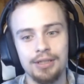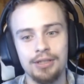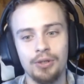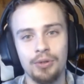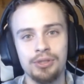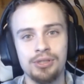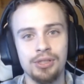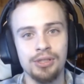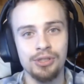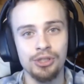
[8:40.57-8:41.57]
You know,
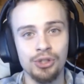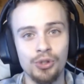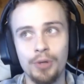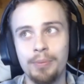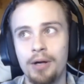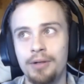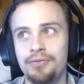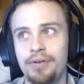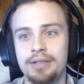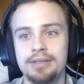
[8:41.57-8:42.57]
the snowball
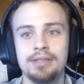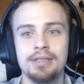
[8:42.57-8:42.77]
effect.